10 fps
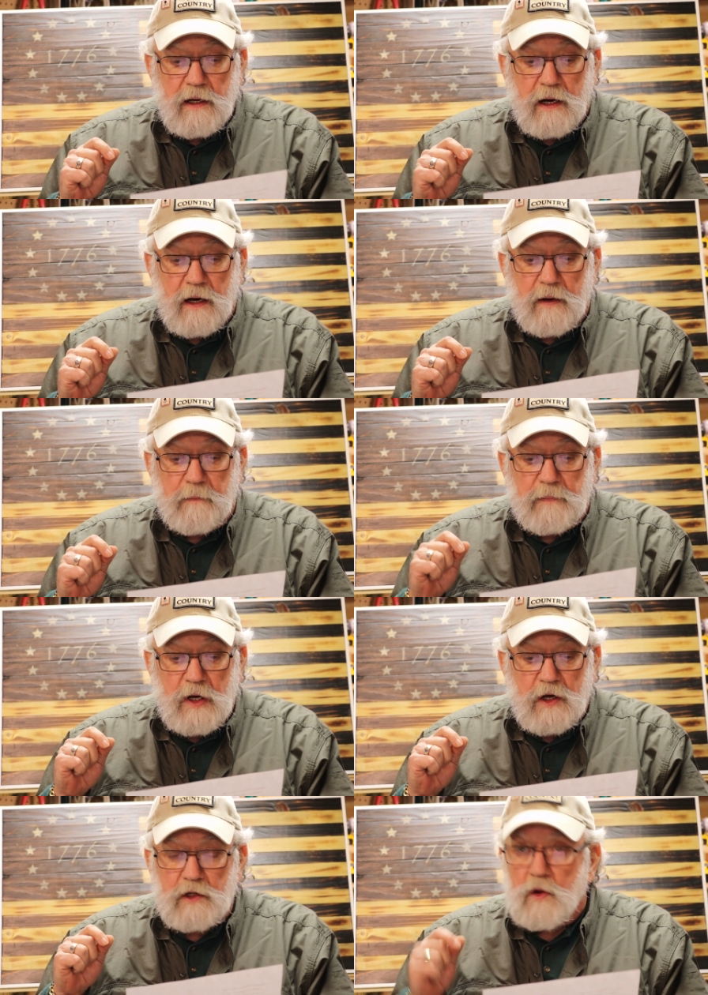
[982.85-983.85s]
um,
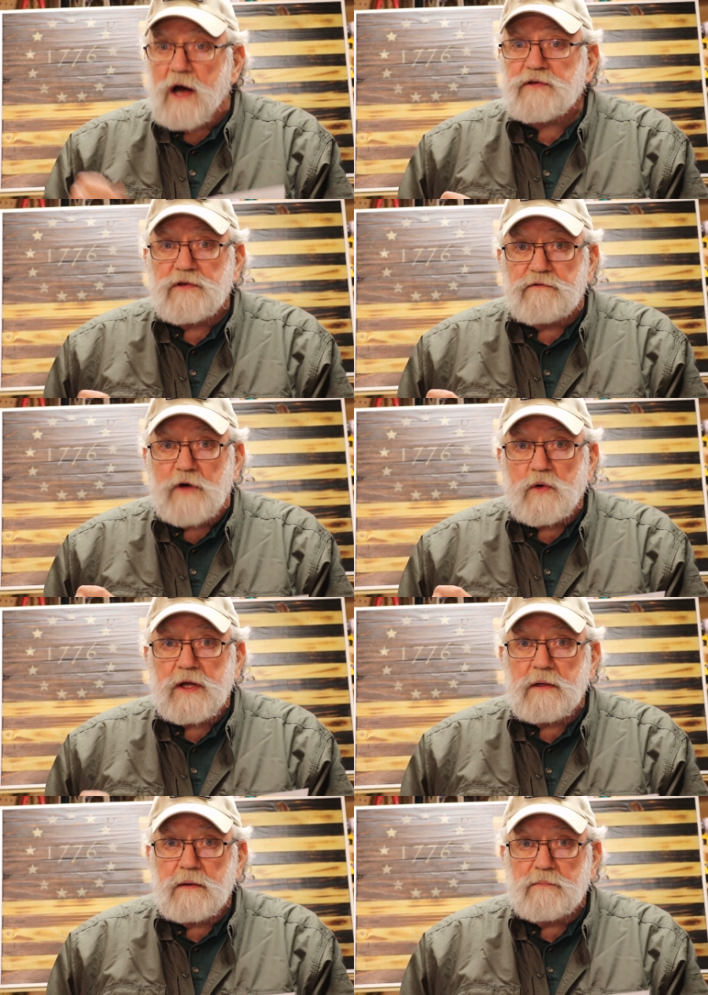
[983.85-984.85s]
loss of
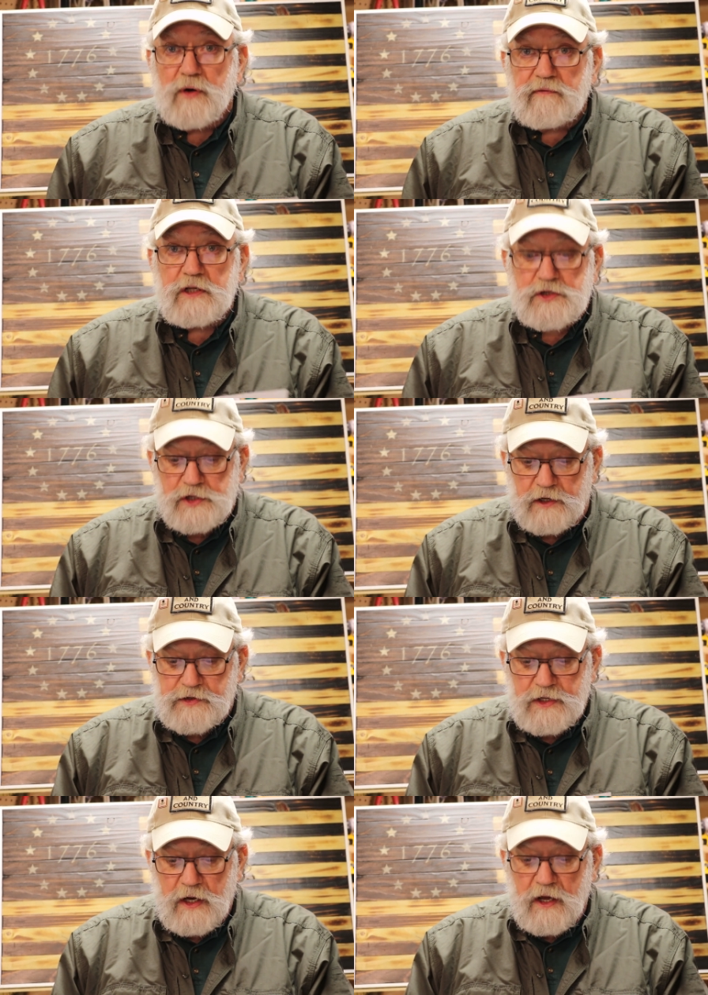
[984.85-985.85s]
voting privileges